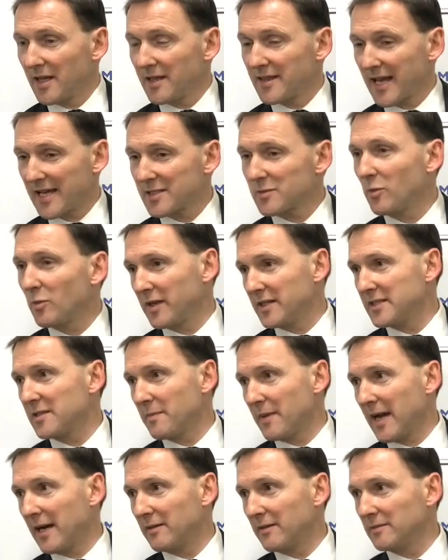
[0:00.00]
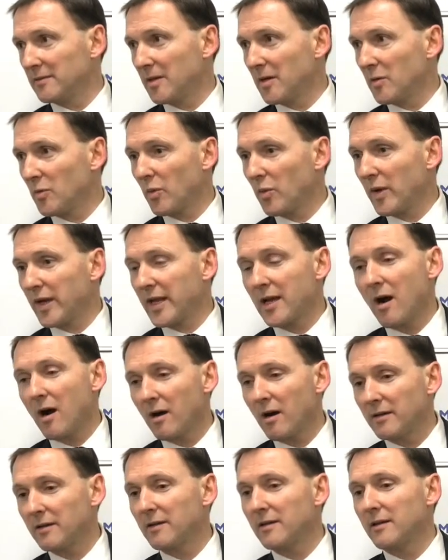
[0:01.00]
That's what it's about. We
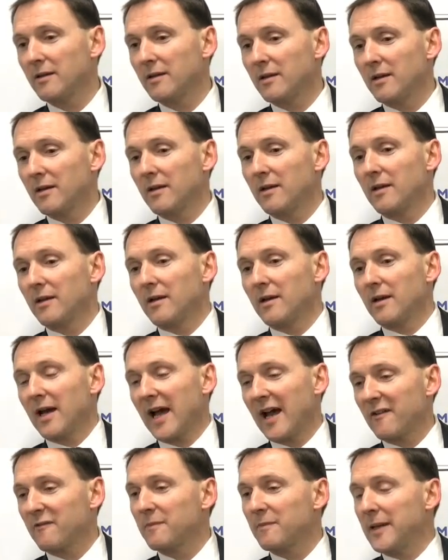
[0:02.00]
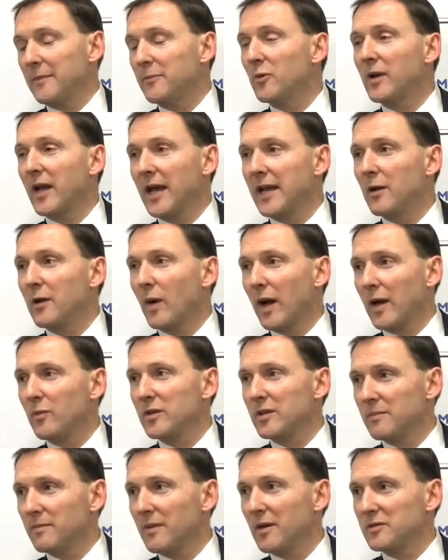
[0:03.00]
can't have people getting away
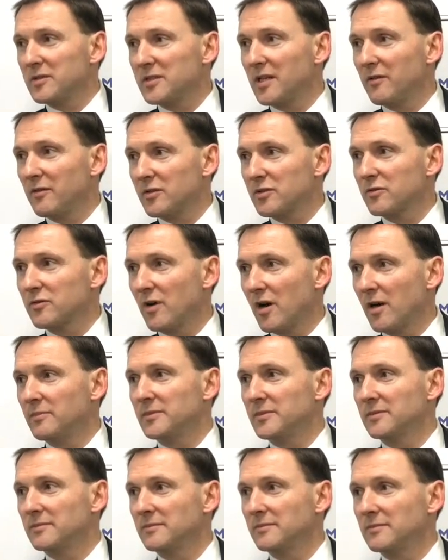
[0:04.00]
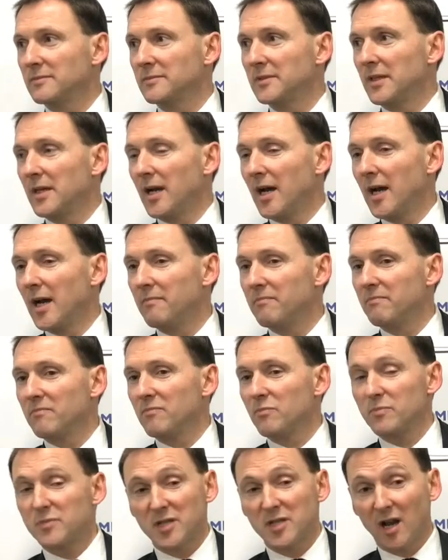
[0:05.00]
with the most serious crimes. Um,
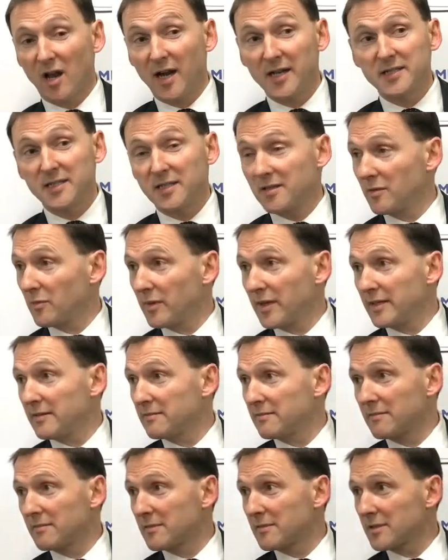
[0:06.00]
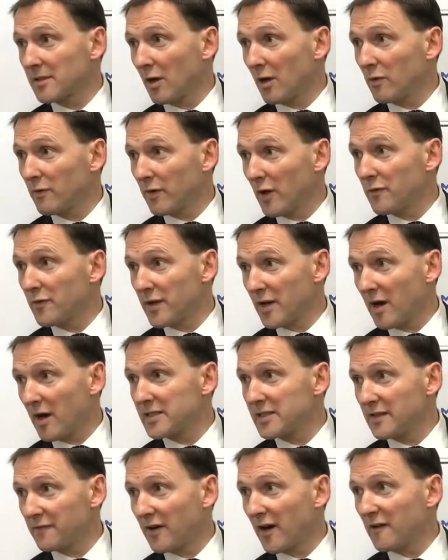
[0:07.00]
delighted that we solve over
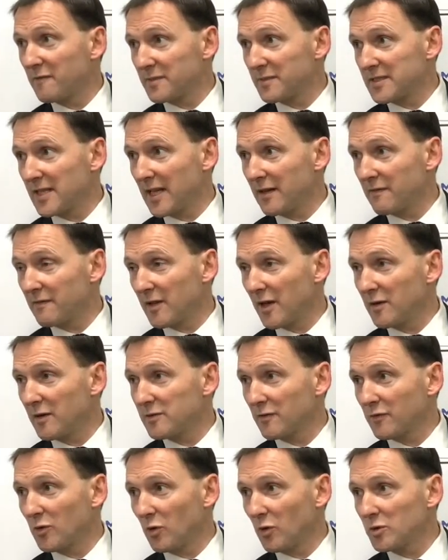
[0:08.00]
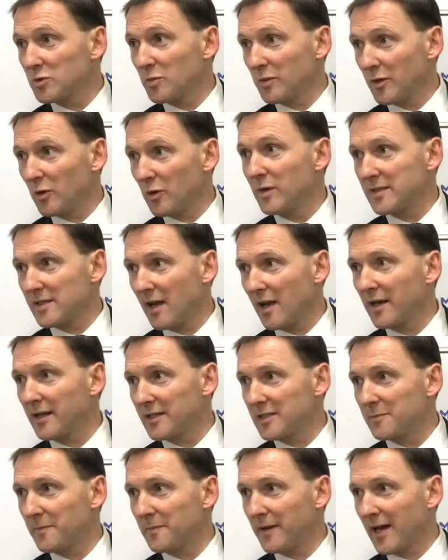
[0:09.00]
95% of those. Of course, we'd always like
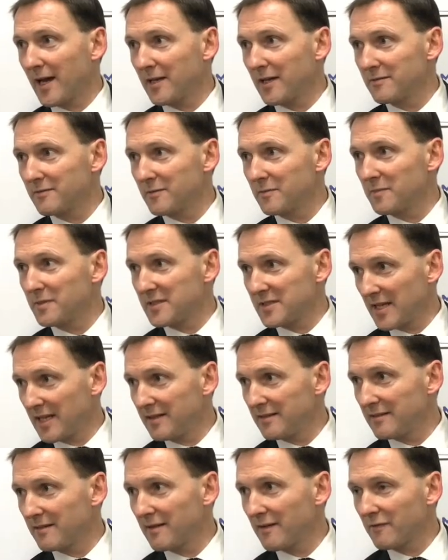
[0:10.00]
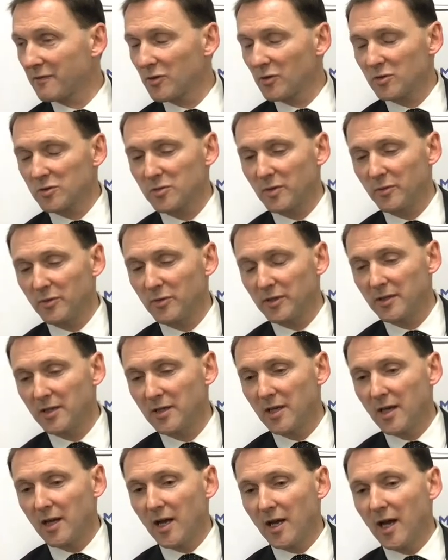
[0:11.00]
it to be 100%. Of course, we would.
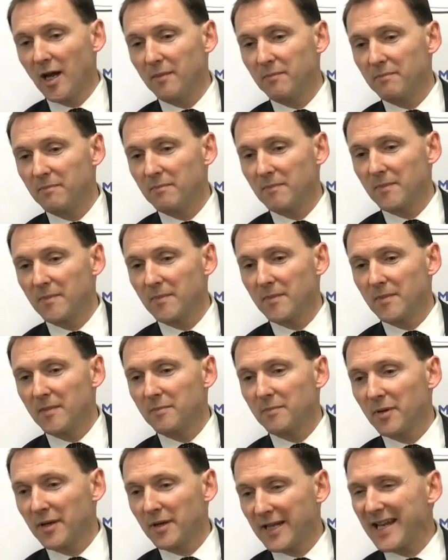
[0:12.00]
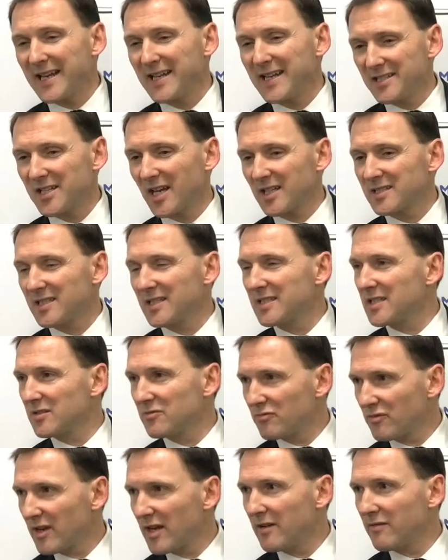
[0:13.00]
Um, but getting justice is
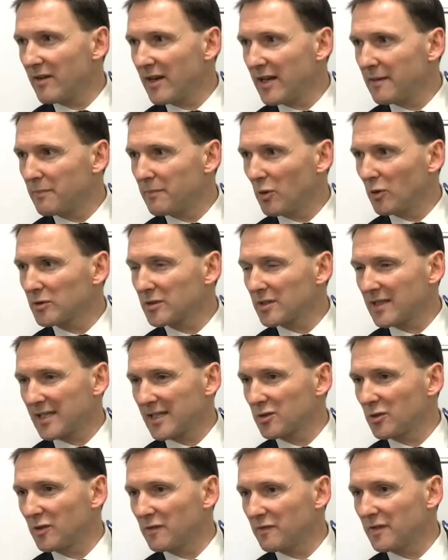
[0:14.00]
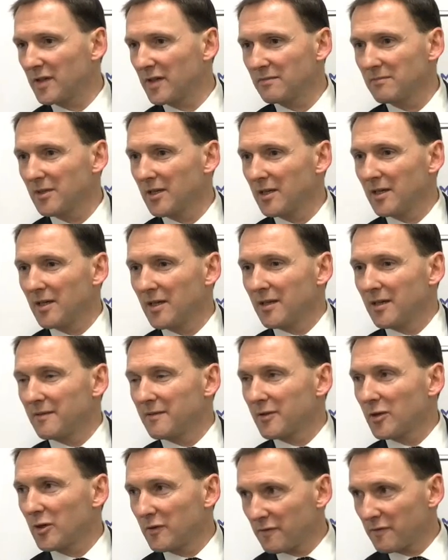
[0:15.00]
really, really important. That's good for,
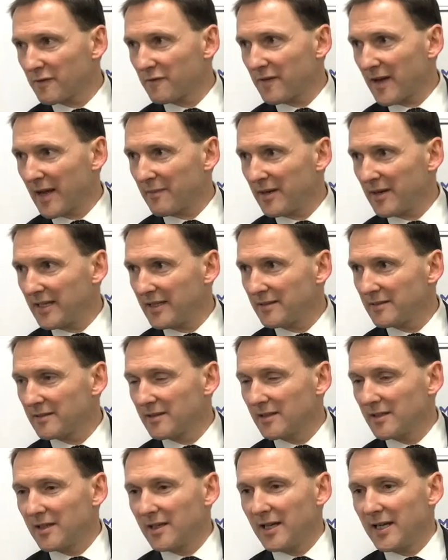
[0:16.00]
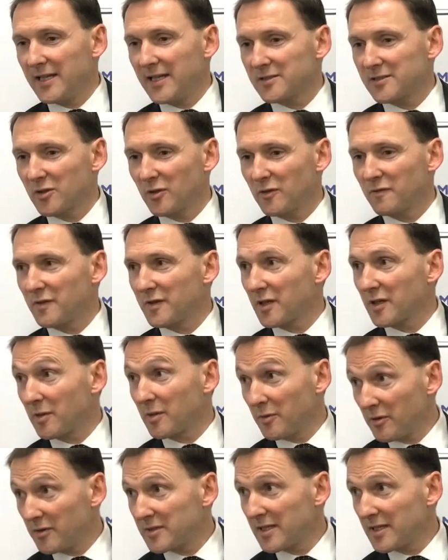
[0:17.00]
good for the family. It's good for the
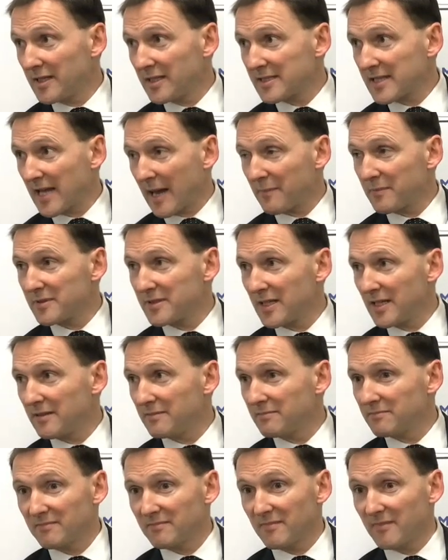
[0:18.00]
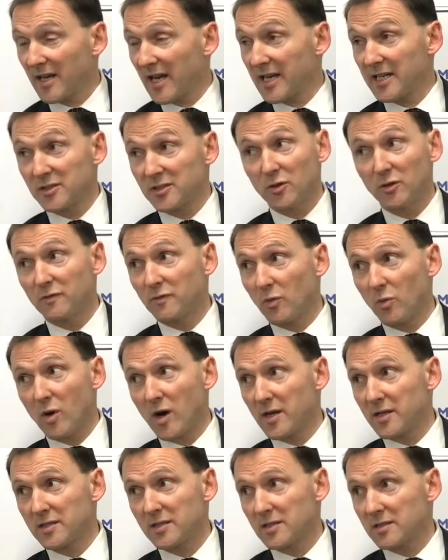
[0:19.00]
community that it's happened in, and it's good for
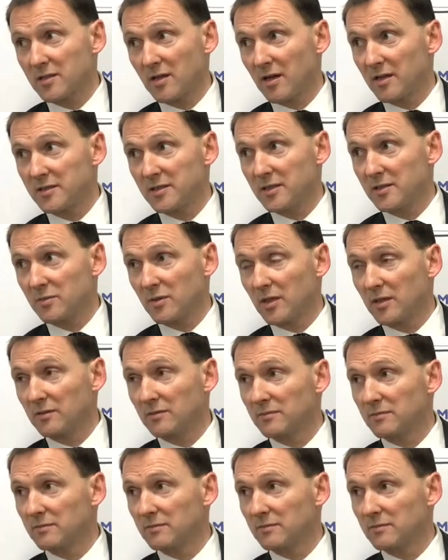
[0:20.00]
wider society as well.